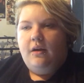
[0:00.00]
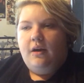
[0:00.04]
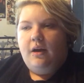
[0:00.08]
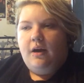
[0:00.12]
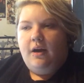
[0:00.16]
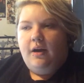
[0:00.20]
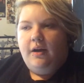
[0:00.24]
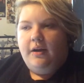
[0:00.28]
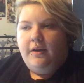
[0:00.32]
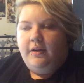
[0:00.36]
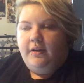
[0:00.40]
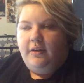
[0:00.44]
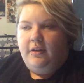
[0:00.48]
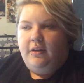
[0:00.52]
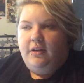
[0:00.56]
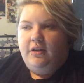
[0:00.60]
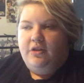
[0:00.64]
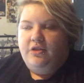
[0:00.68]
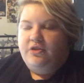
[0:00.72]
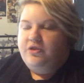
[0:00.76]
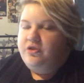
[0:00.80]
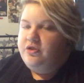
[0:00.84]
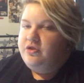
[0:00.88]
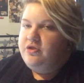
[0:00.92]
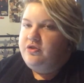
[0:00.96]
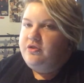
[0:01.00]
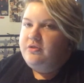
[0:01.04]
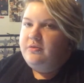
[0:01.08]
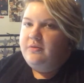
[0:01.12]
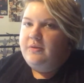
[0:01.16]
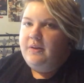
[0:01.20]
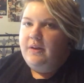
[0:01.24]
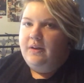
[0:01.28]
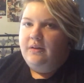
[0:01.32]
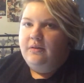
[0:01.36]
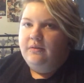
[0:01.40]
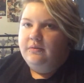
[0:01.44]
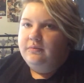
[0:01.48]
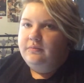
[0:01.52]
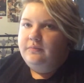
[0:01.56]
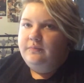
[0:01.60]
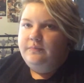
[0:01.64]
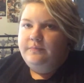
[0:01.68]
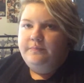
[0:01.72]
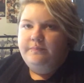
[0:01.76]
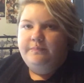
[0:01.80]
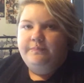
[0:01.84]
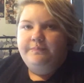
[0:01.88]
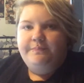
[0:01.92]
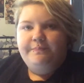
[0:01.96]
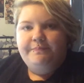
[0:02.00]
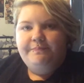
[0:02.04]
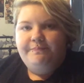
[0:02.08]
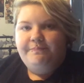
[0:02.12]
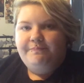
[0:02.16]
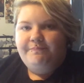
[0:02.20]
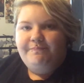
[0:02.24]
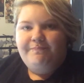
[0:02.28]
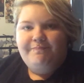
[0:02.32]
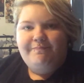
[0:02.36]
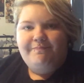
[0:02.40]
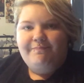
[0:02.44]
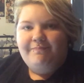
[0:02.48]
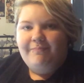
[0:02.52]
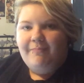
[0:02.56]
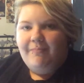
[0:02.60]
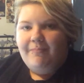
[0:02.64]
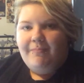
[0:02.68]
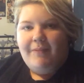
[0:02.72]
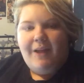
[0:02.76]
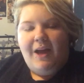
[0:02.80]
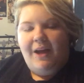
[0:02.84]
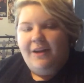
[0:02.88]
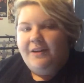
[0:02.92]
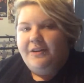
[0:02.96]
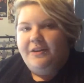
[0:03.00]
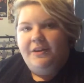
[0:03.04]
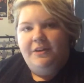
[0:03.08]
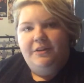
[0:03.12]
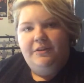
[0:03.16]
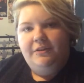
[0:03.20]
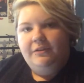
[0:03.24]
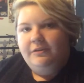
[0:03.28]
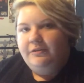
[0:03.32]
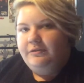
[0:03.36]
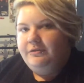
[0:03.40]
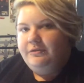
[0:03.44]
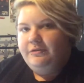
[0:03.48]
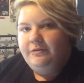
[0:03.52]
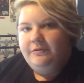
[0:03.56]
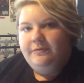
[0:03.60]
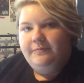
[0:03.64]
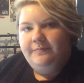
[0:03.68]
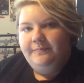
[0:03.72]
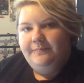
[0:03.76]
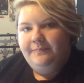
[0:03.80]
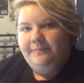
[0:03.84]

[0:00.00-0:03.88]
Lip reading: I had just kind of had enough.